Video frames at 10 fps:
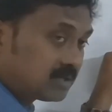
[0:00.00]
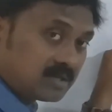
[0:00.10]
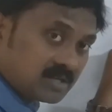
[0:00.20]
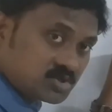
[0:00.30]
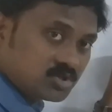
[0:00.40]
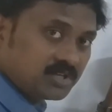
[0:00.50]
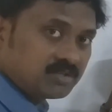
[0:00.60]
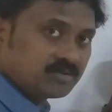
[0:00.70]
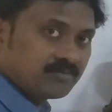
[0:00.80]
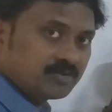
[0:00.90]
touched
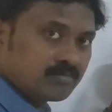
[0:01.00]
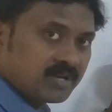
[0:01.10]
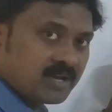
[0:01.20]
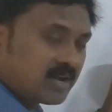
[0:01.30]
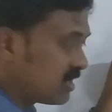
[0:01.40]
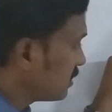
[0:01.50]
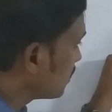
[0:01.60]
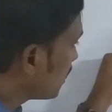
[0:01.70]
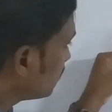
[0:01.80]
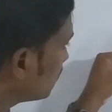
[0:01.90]
it with my hand and